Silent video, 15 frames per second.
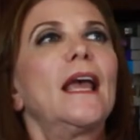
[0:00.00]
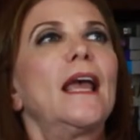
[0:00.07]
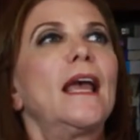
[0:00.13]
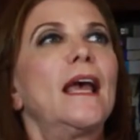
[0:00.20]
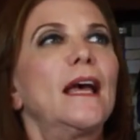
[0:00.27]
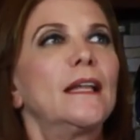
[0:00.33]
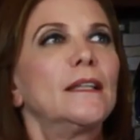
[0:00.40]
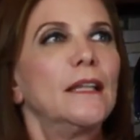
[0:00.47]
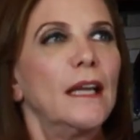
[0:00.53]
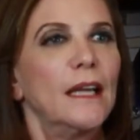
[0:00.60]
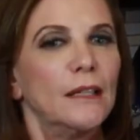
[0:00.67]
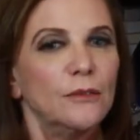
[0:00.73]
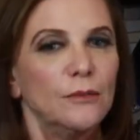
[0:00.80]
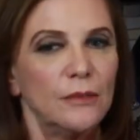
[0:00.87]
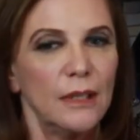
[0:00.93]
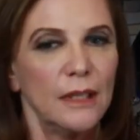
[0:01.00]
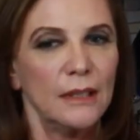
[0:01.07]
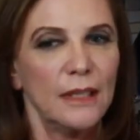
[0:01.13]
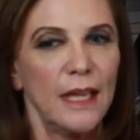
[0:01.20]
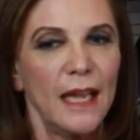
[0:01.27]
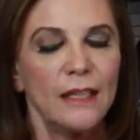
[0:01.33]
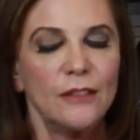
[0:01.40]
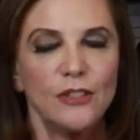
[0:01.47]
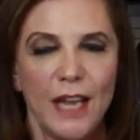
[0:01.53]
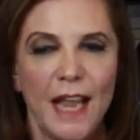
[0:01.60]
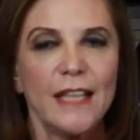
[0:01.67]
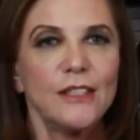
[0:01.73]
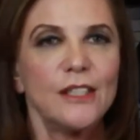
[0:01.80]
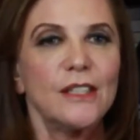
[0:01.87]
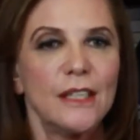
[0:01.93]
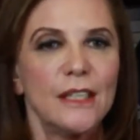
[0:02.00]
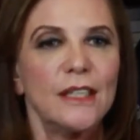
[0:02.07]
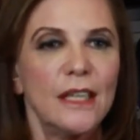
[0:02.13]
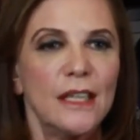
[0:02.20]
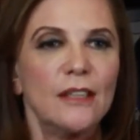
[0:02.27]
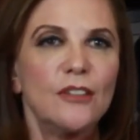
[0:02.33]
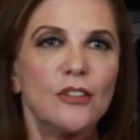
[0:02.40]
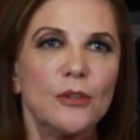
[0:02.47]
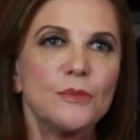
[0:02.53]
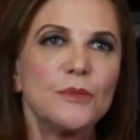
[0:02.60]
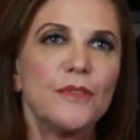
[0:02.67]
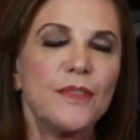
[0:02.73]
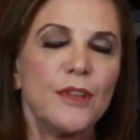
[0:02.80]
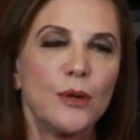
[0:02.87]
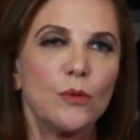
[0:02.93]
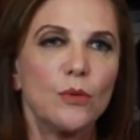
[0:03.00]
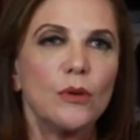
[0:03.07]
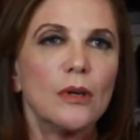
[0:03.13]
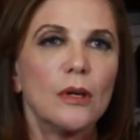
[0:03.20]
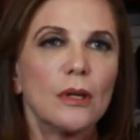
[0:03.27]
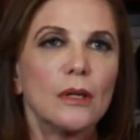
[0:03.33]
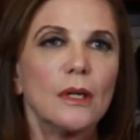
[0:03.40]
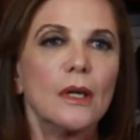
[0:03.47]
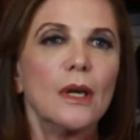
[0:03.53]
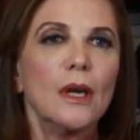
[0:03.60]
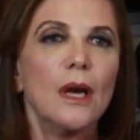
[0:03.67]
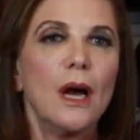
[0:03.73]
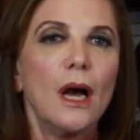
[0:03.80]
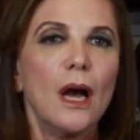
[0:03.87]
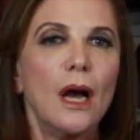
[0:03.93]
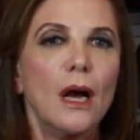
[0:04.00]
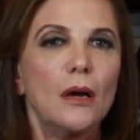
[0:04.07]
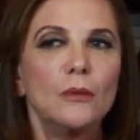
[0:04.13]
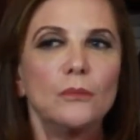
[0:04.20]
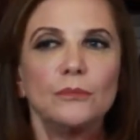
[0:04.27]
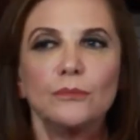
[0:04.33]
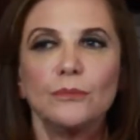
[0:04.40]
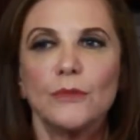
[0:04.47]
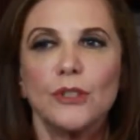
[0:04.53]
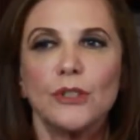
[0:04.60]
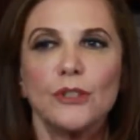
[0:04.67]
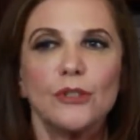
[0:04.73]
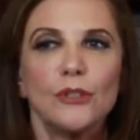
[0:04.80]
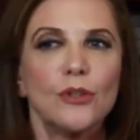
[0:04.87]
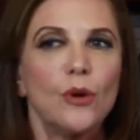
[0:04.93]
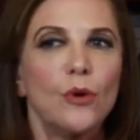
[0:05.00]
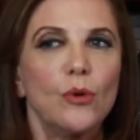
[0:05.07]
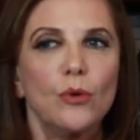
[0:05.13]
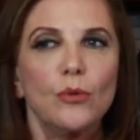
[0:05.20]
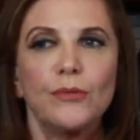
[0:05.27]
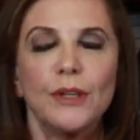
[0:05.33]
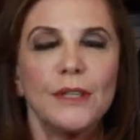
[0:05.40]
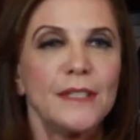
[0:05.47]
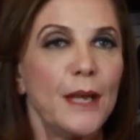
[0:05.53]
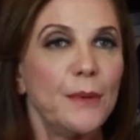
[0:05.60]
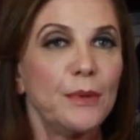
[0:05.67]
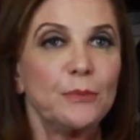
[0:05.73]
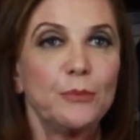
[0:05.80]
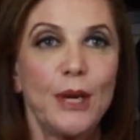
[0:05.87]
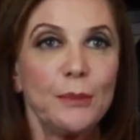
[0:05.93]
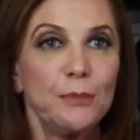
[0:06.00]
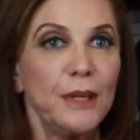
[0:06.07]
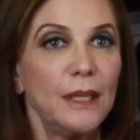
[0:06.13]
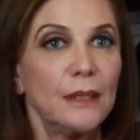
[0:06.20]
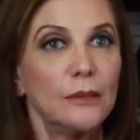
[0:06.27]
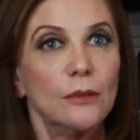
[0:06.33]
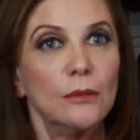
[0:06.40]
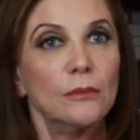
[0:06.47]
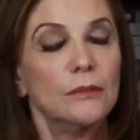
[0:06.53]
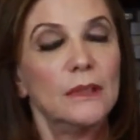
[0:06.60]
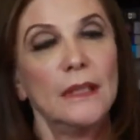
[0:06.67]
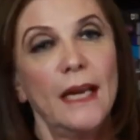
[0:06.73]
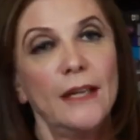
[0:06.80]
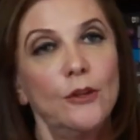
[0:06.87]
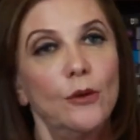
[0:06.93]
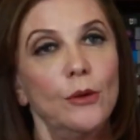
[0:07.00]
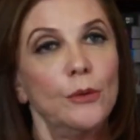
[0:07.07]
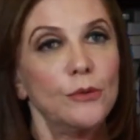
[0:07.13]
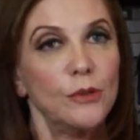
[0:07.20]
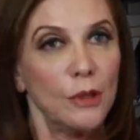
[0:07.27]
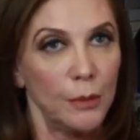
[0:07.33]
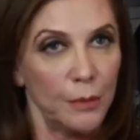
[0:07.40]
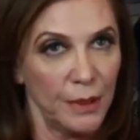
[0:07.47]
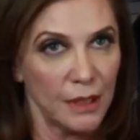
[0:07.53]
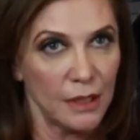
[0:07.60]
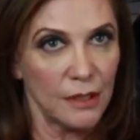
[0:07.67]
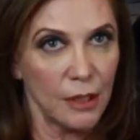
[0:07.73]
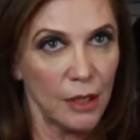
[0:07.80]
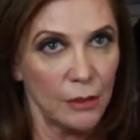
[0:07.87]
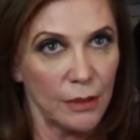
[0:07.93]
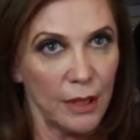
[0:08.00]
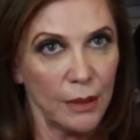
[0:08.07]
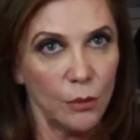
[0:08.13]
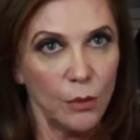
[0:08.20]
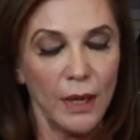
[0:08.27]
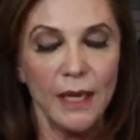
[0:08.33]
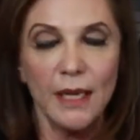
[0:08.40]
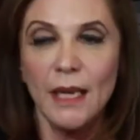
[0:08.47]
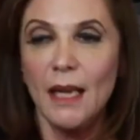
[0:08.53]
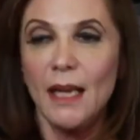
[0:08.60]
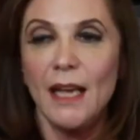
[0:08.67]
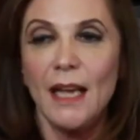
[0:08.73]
and take chances in terms of their work. So, for example, Brad Pitt, who did I know he was going to be a star right away?